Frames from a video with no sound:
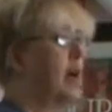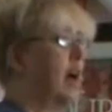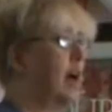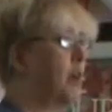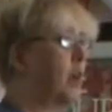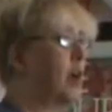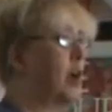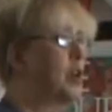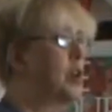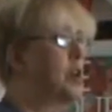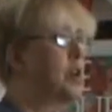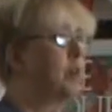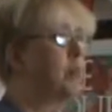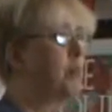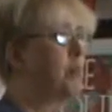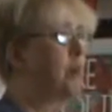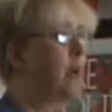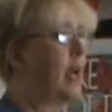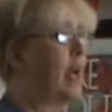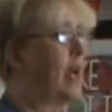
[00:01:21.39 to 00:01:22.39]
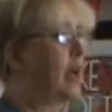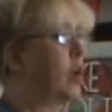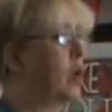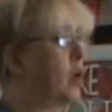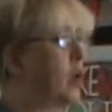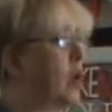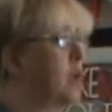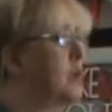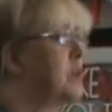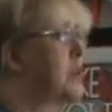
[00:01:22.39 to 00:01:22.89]
I want you to pay
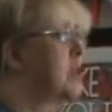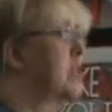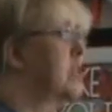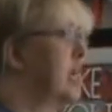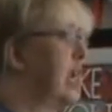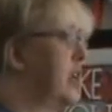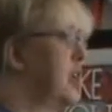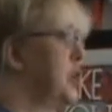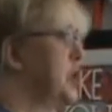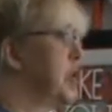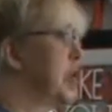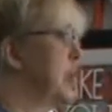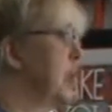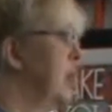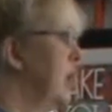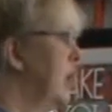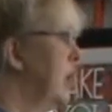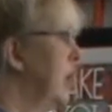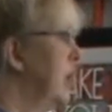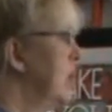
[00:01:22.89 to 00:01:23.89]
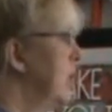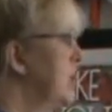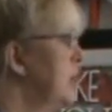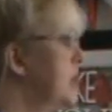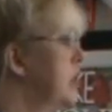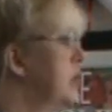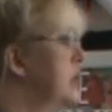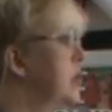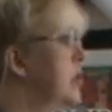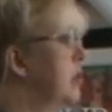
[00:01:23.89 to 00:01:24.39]
close attention
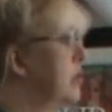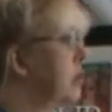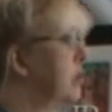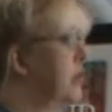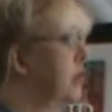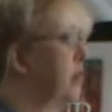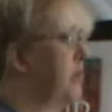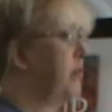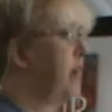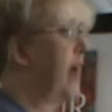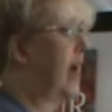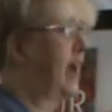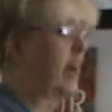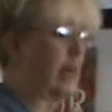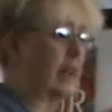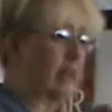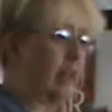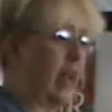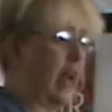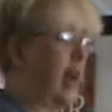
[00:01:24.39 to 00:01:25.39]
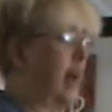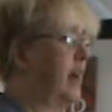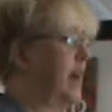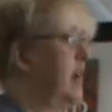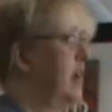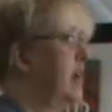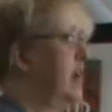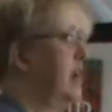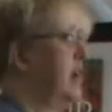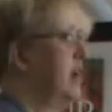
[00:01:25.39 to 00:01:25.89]
to the fact
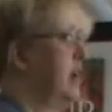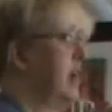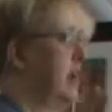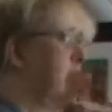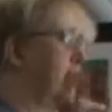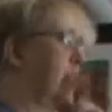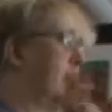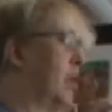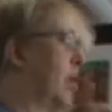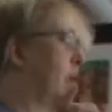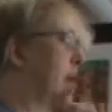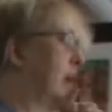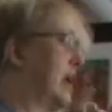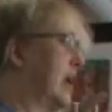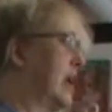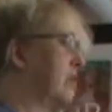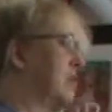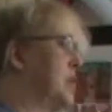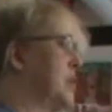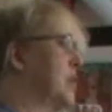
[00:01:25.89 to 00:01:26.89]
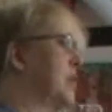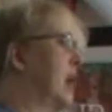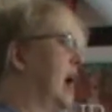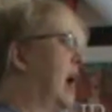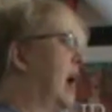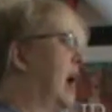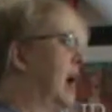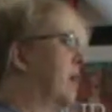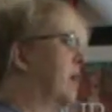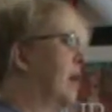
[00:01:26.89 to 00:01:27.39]
that even though it gives you the
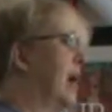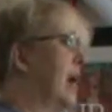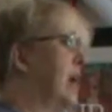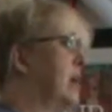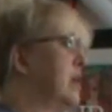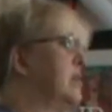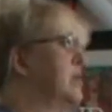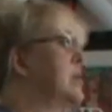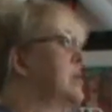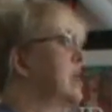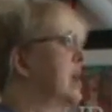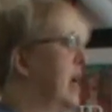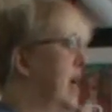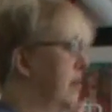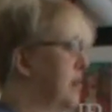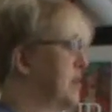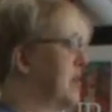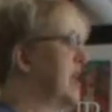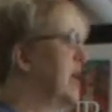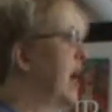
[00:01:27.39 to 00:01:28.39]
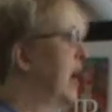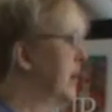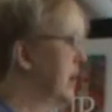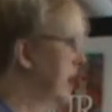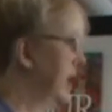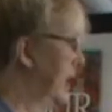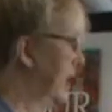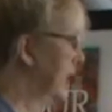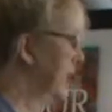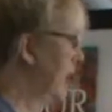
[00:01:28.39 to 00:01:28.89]
heart rate, you still have to
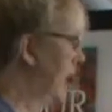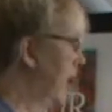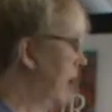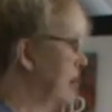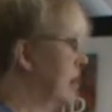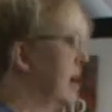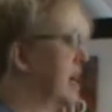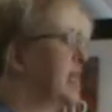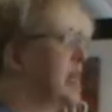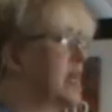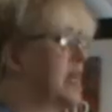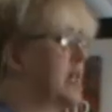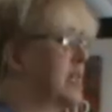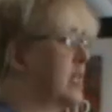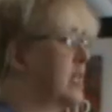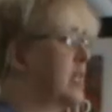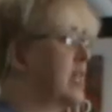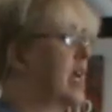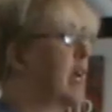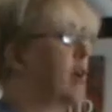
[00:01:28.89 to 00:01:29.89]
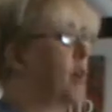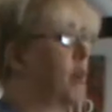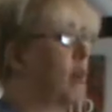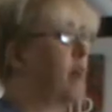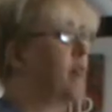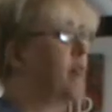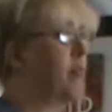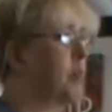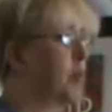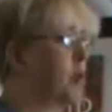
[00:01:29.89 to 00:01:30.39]
calculate the heart rate. That doesn't take
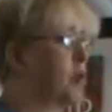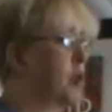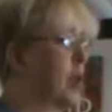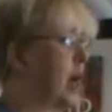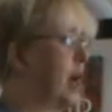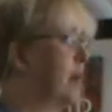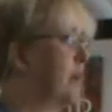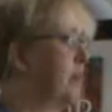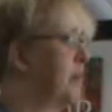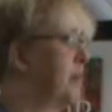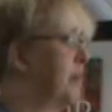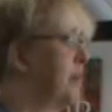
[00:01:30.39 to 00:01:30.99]
away from your job.